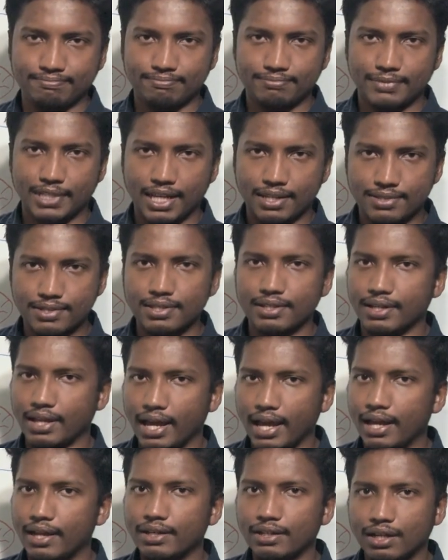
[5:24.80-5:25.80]
That's it,
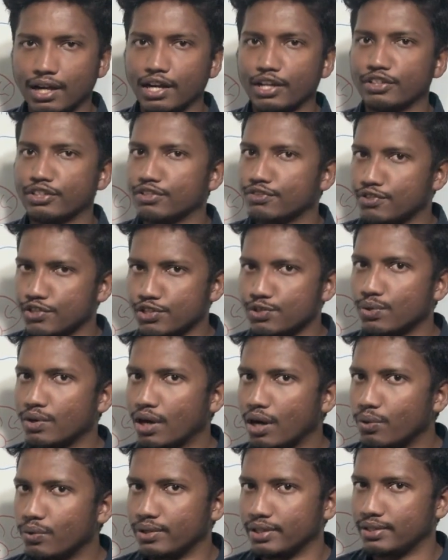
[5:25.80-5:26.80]
and connective tissue
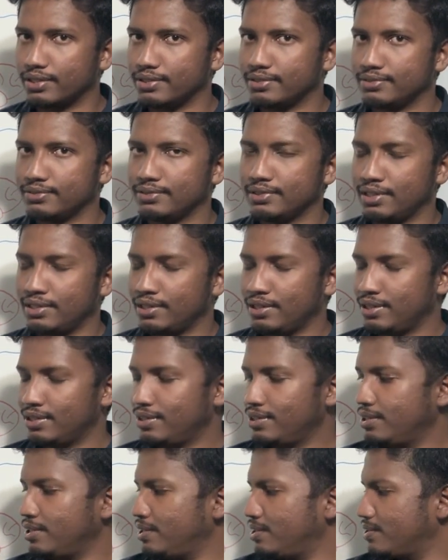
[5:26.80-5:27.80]
around it.
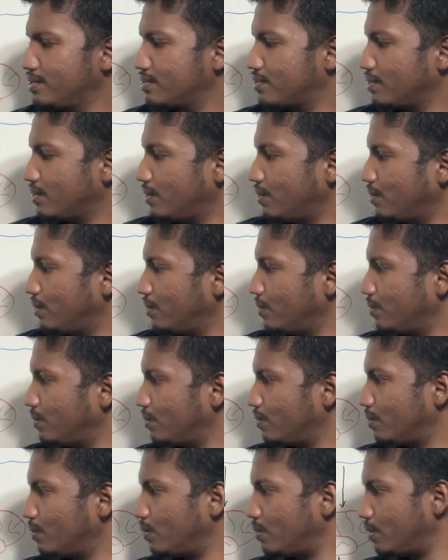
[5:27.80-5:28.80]

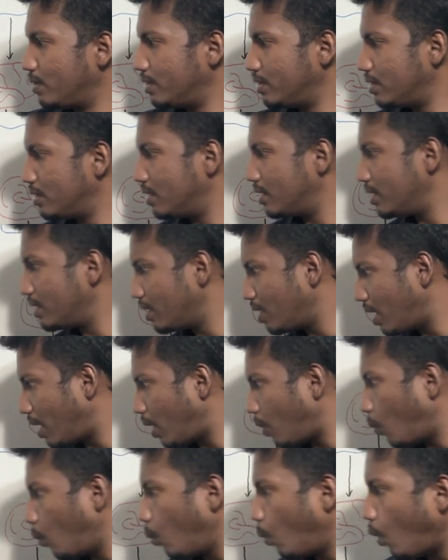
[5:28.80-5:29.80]
So
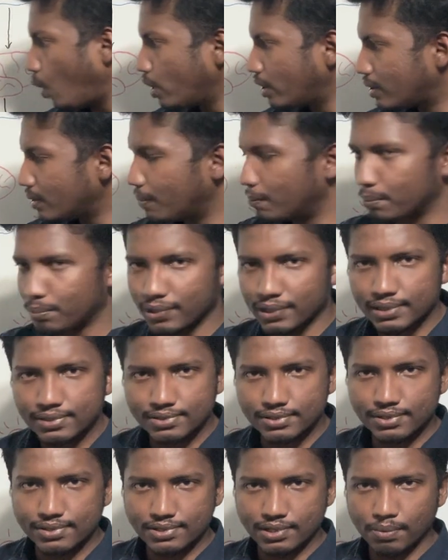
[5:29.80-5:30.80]
what brings
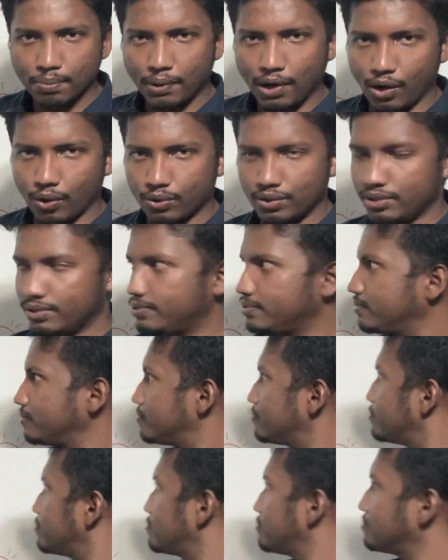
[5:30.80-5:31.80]
this about?
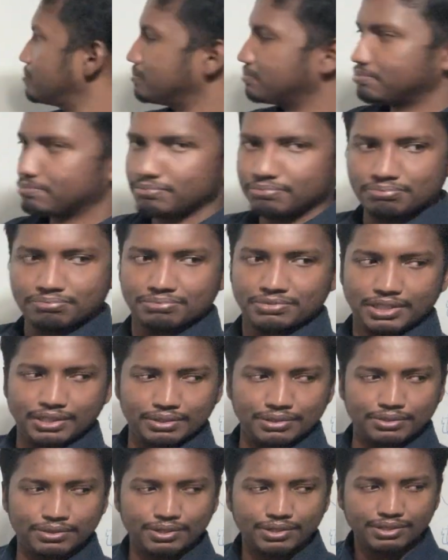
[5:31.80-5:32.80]

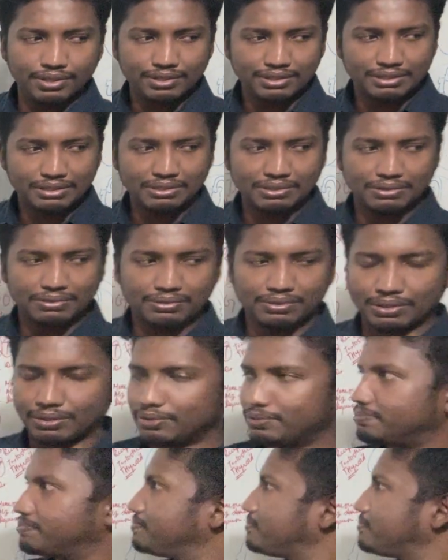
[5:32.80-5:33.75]
Can you turn it? Oh.